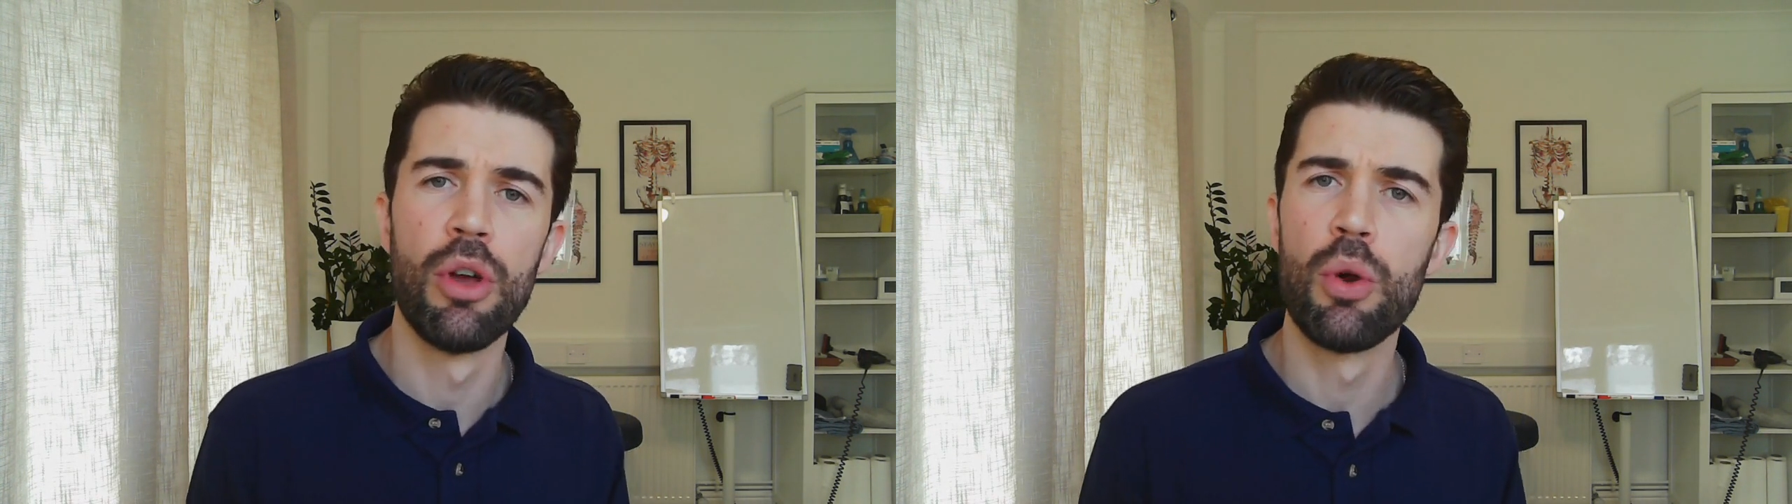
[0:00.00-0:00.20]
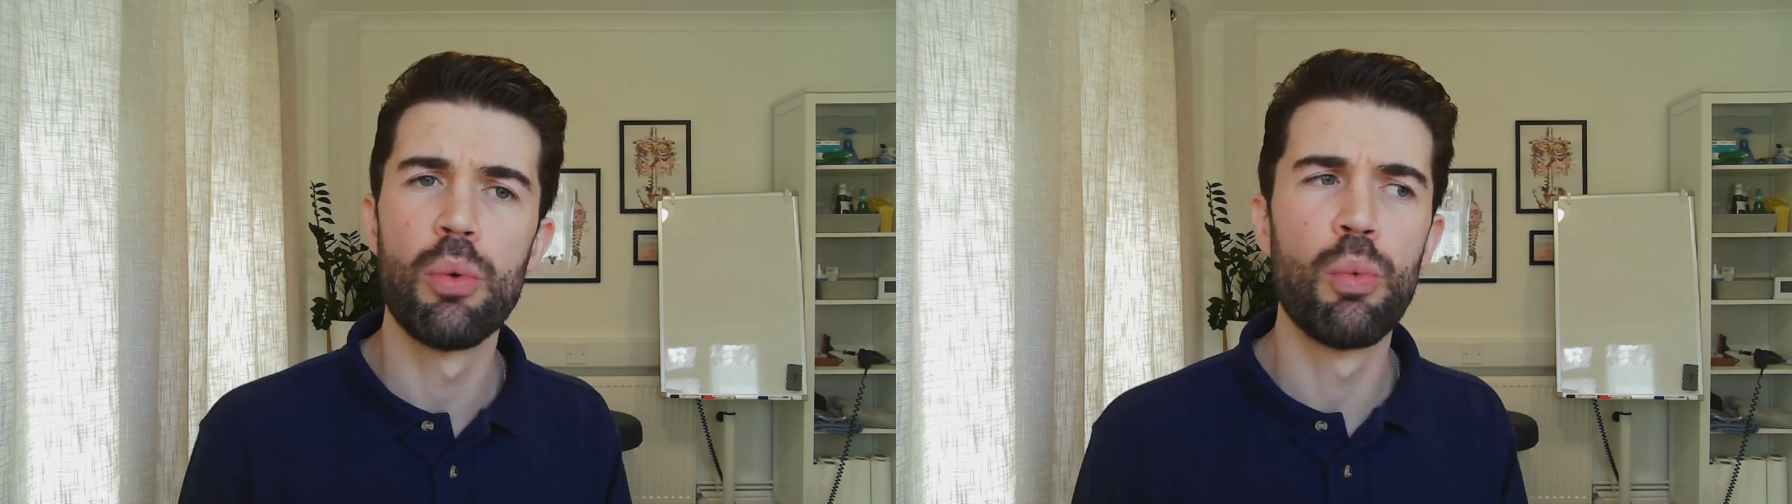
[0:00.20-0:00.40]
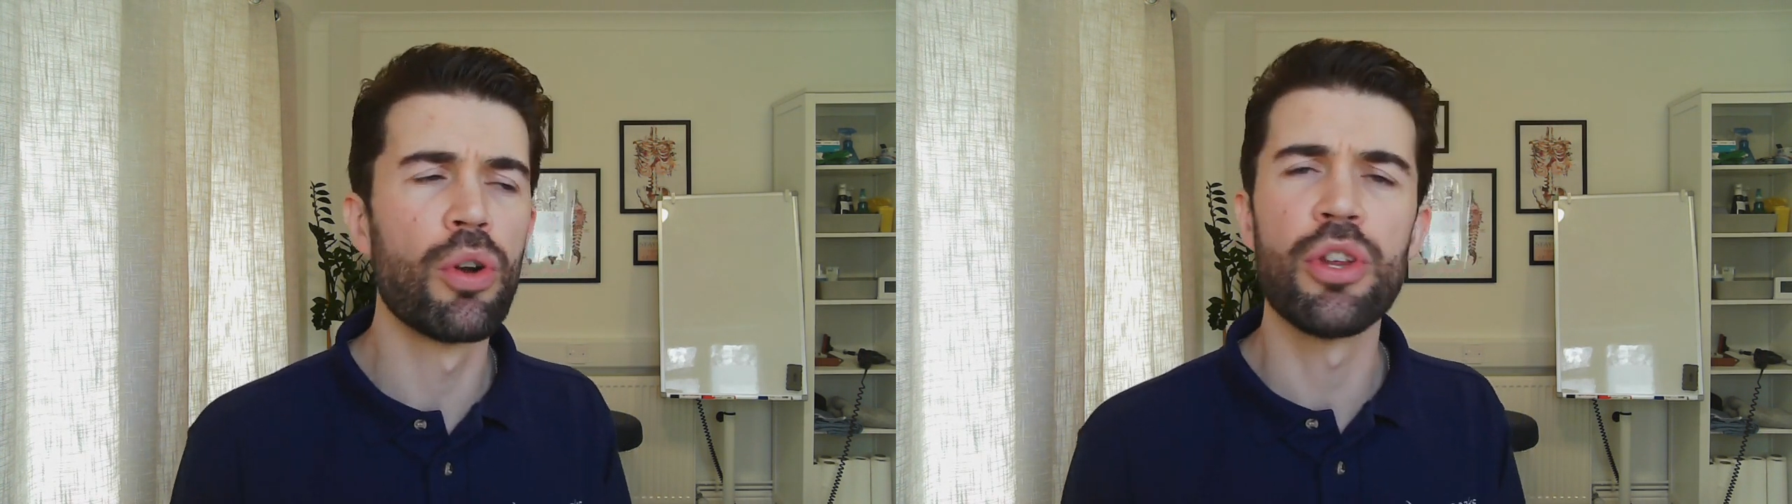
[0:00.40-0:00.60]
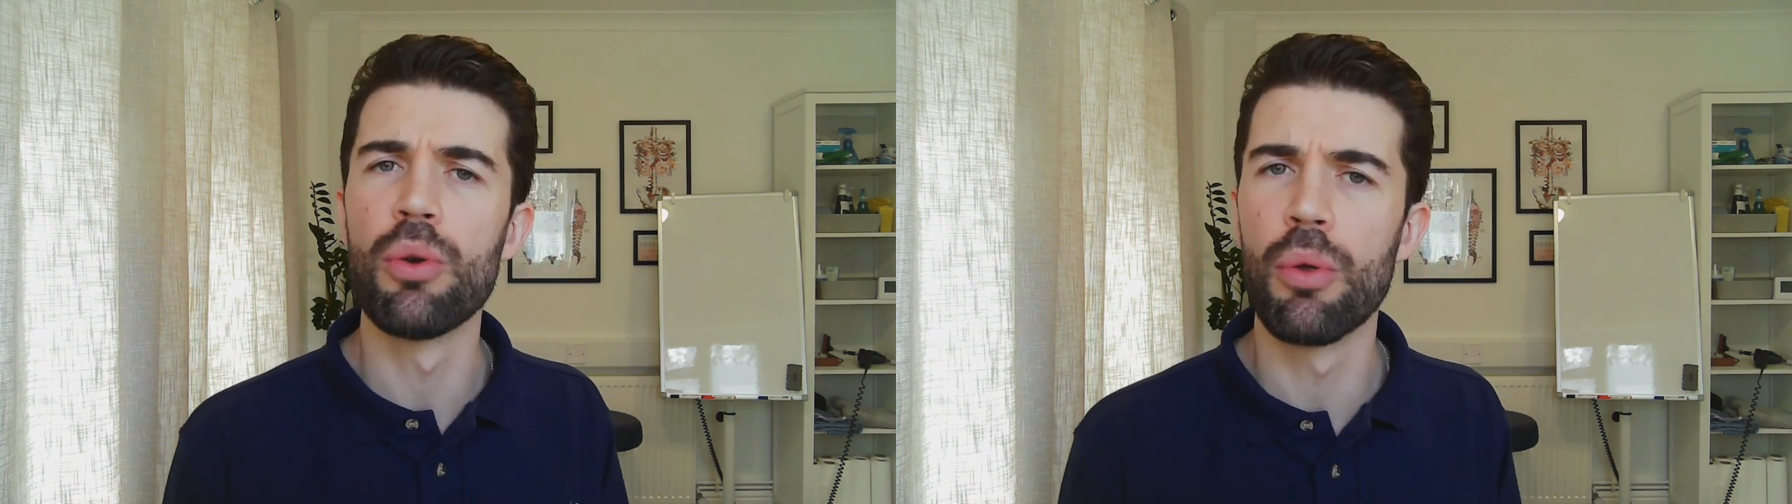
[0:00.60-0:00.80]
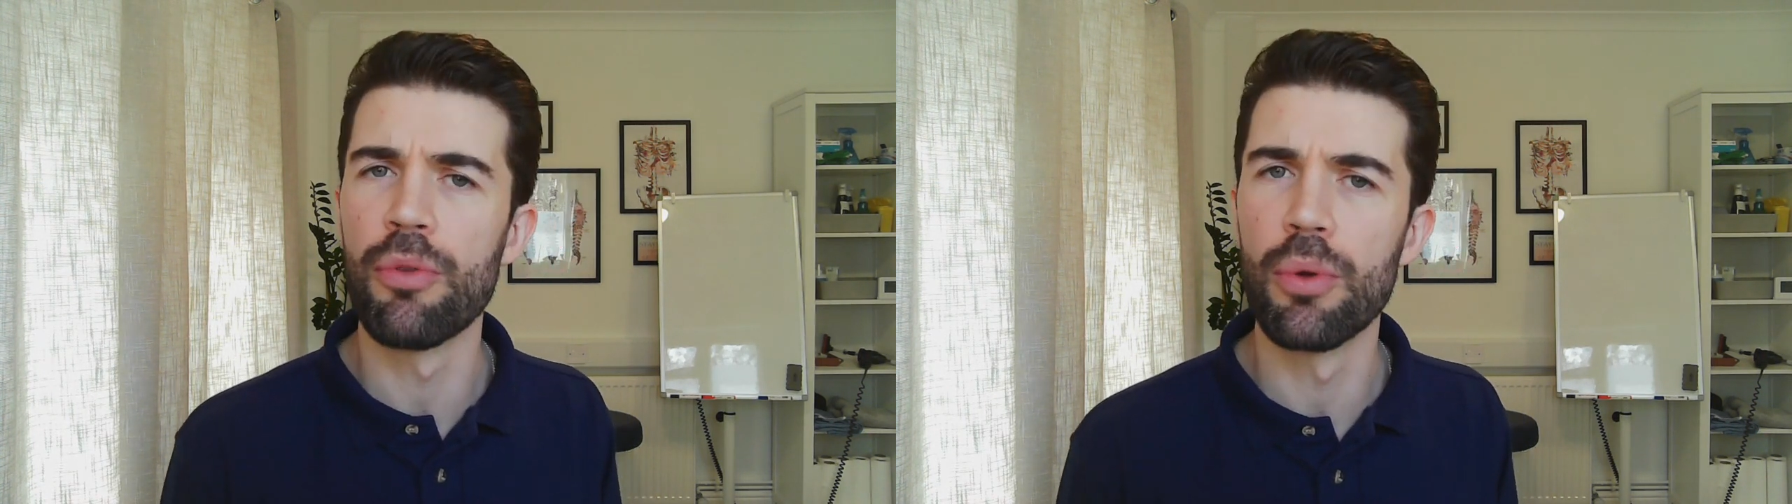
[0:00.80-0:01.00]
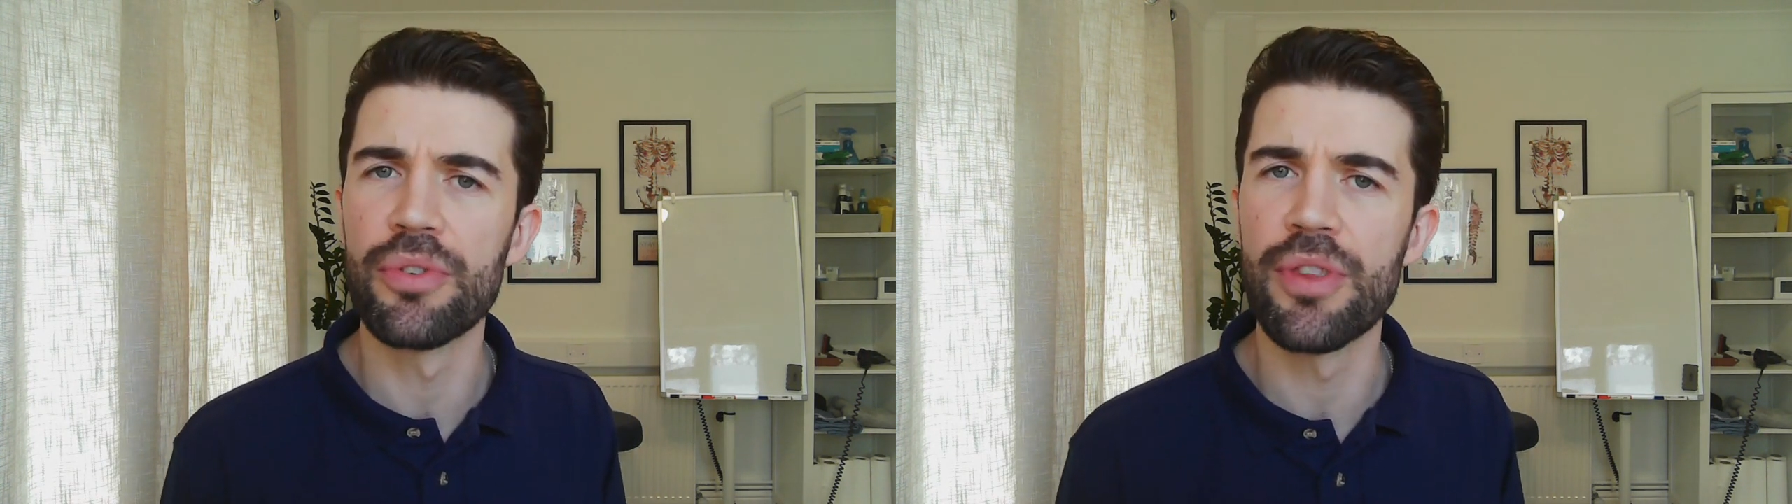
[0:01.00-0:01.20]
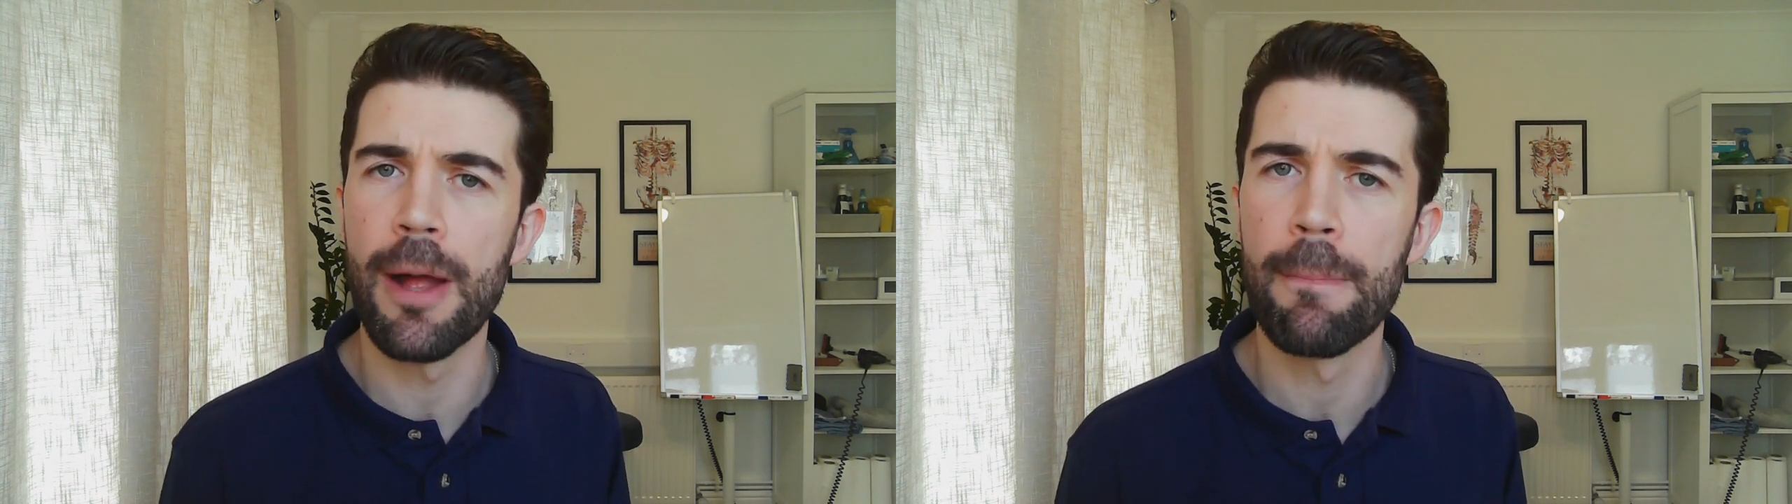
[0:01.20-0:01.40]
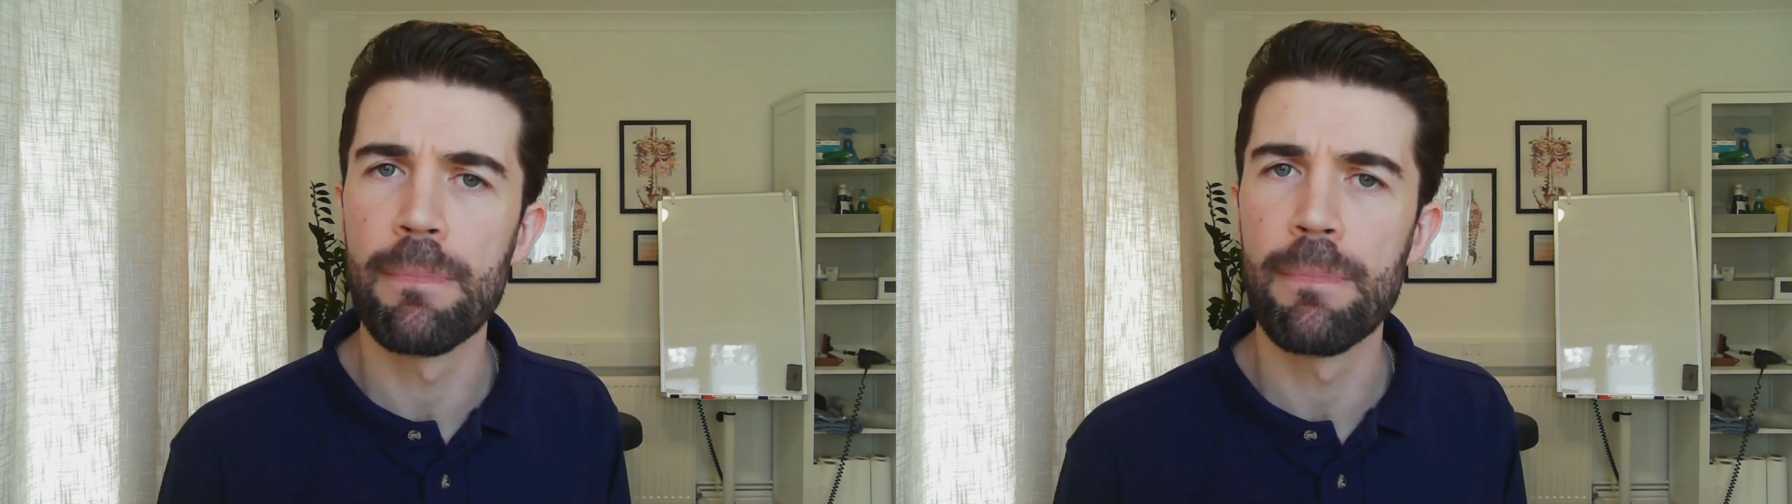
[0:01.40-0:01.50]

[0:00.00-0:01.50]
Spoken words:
What are your thoughts there?